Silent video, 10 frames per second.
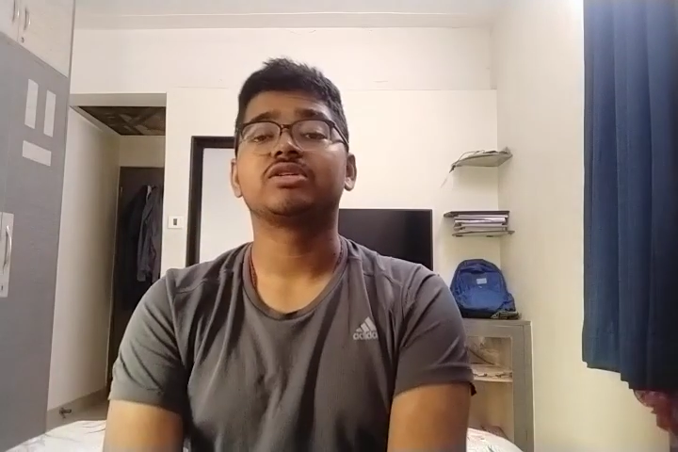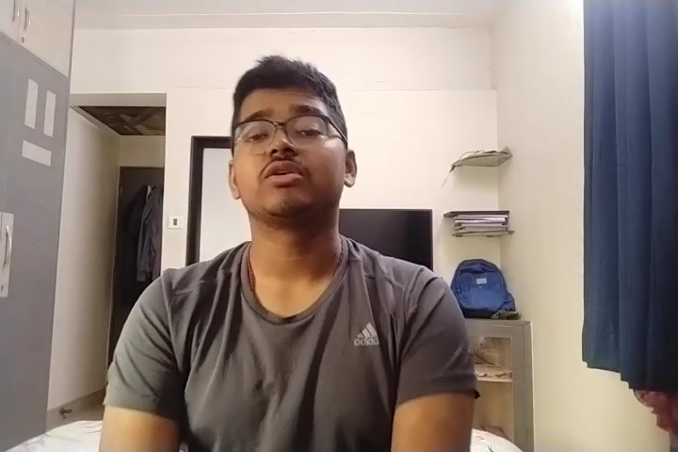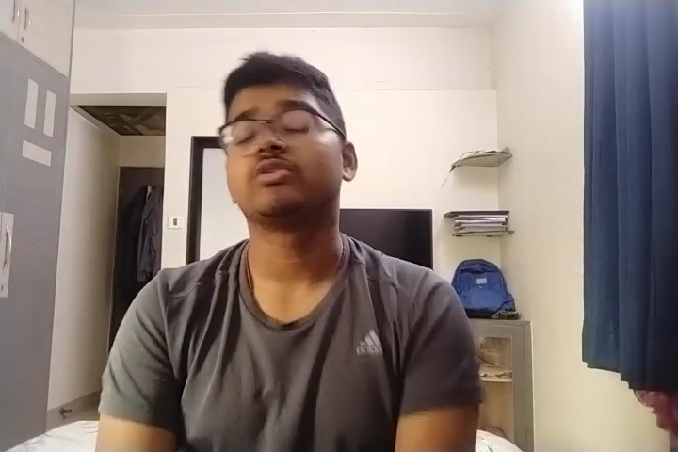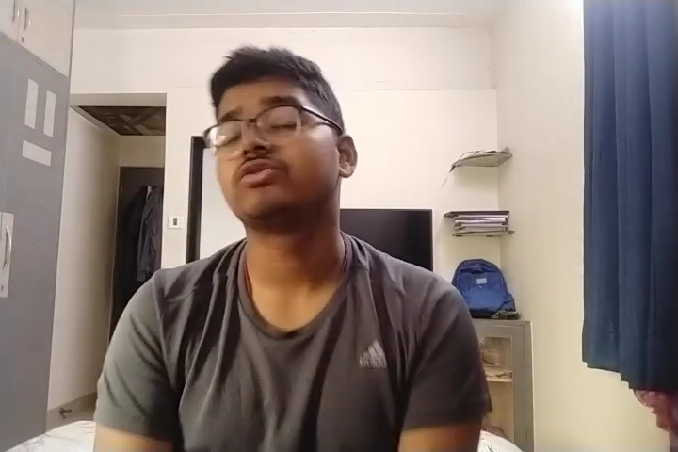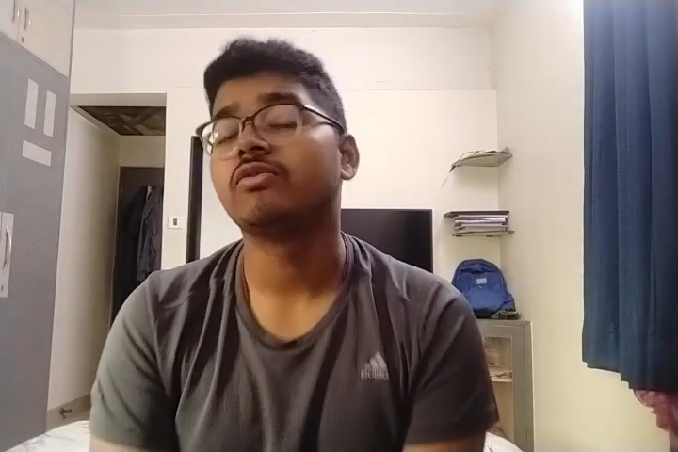are
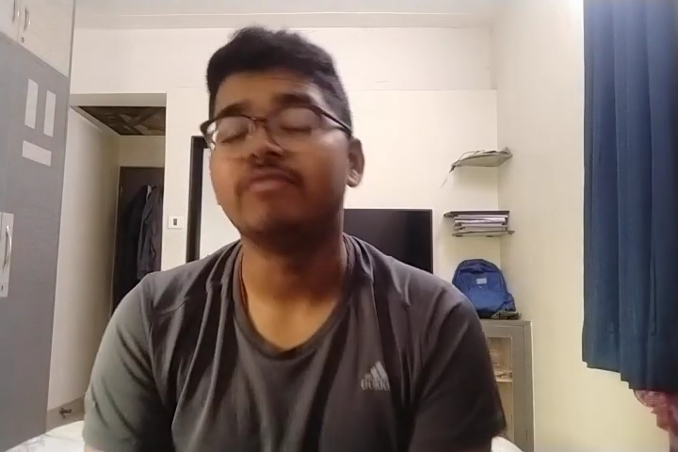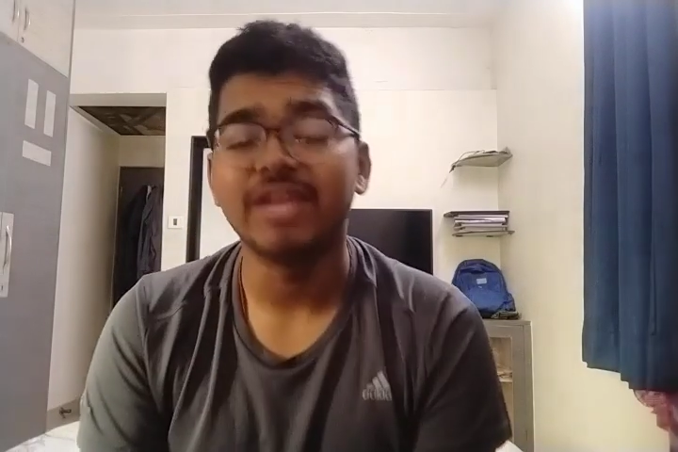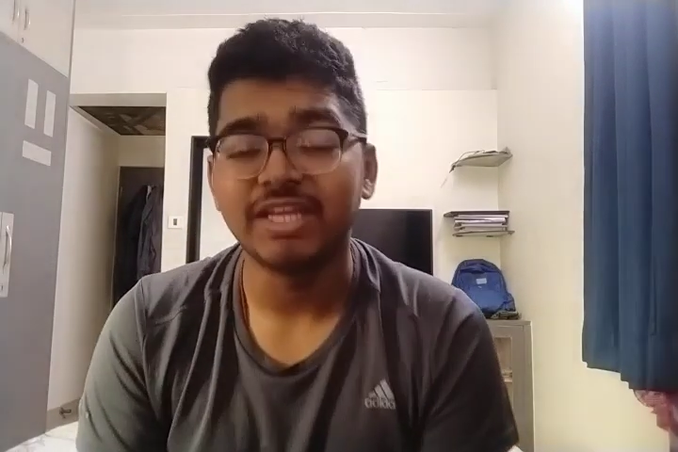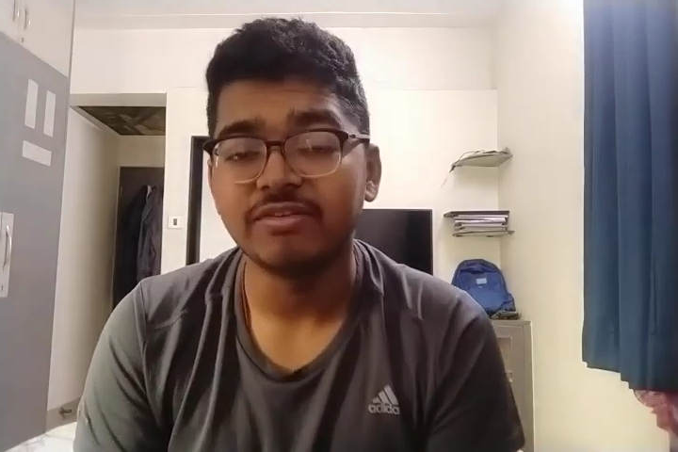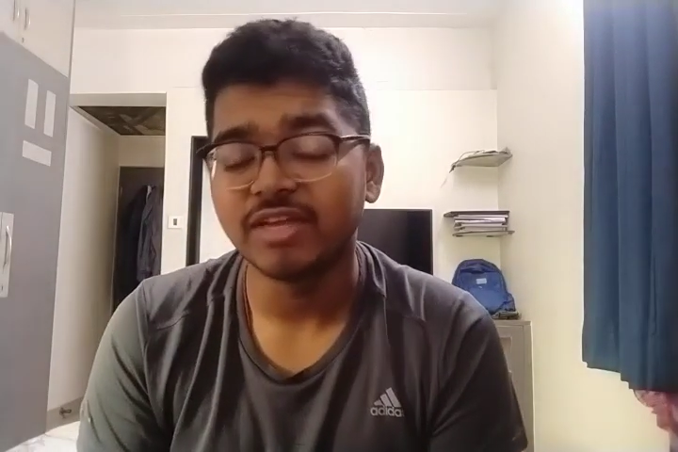also
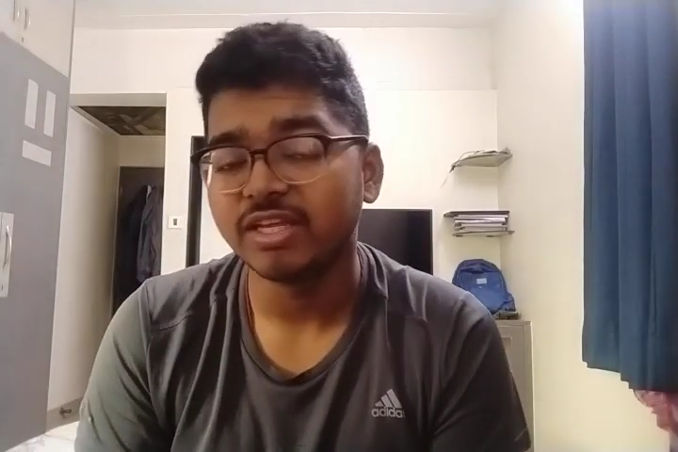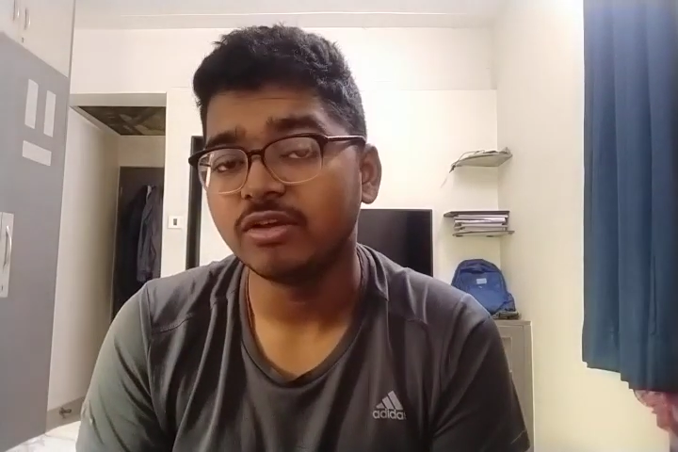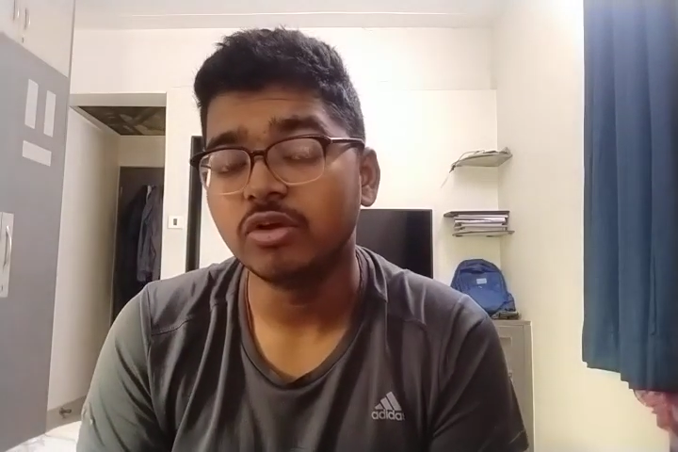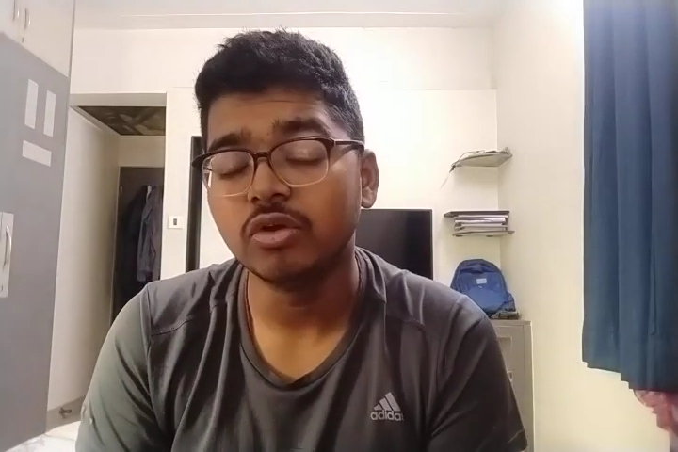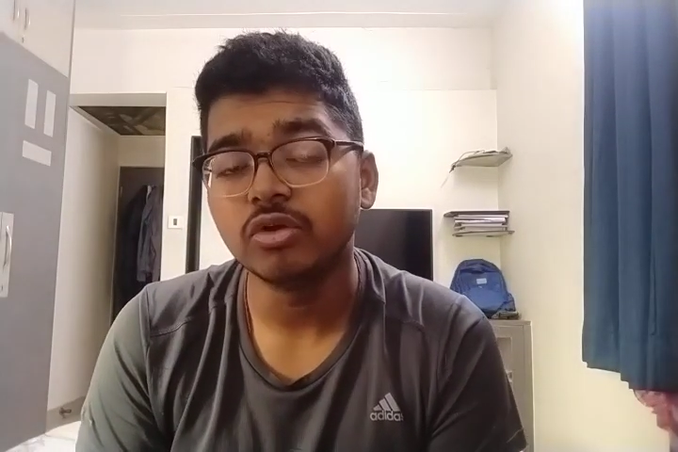very
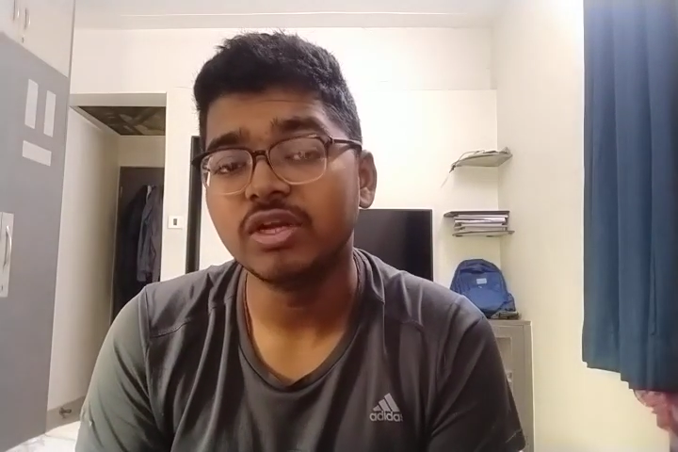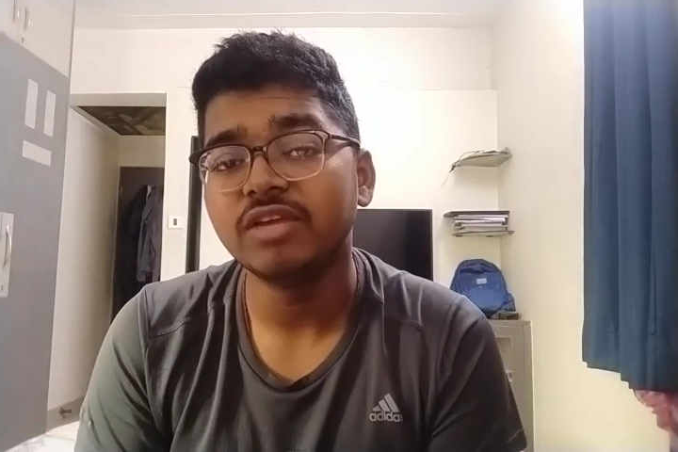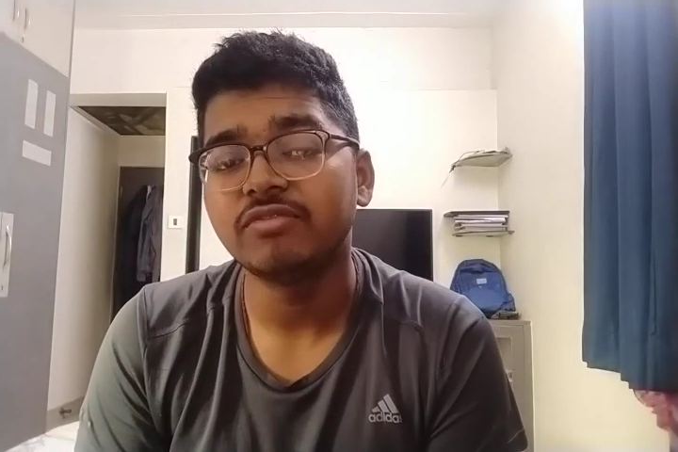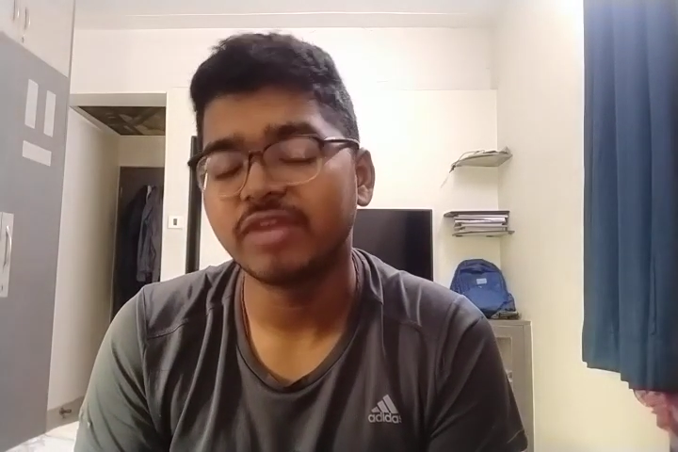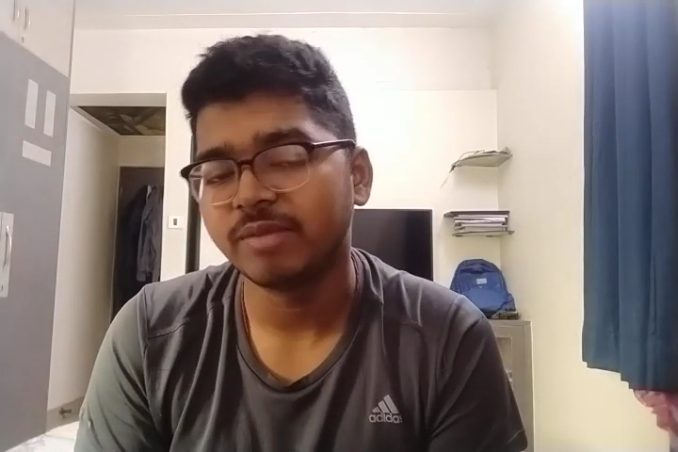goodly
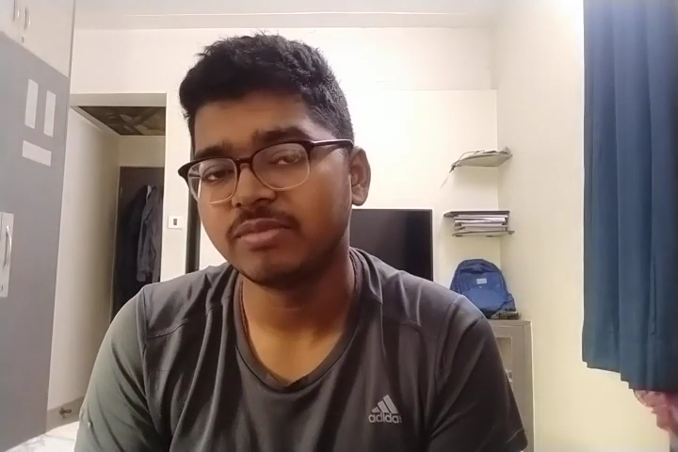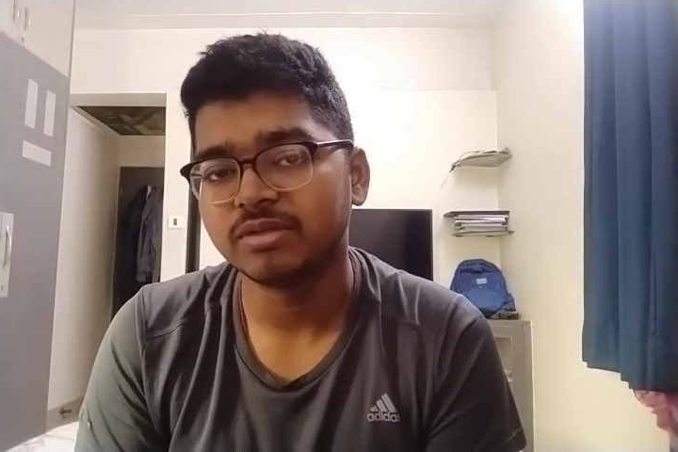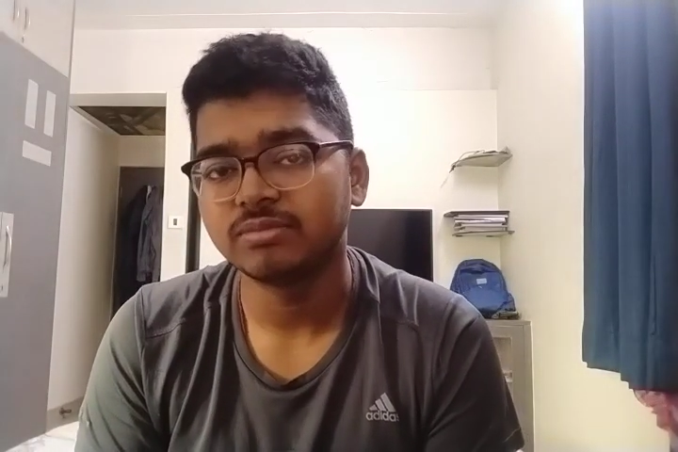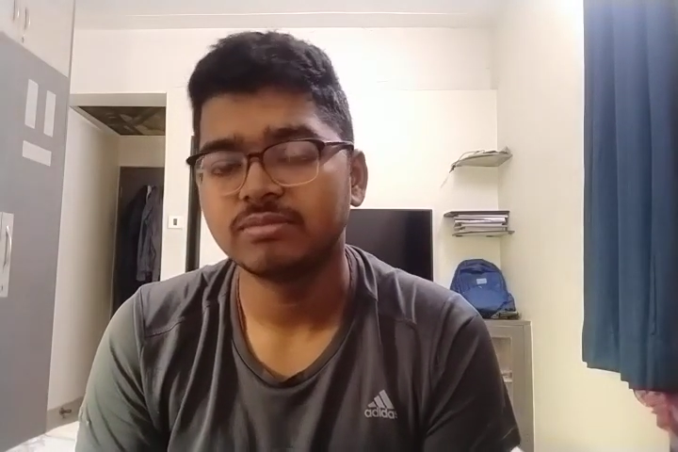framed.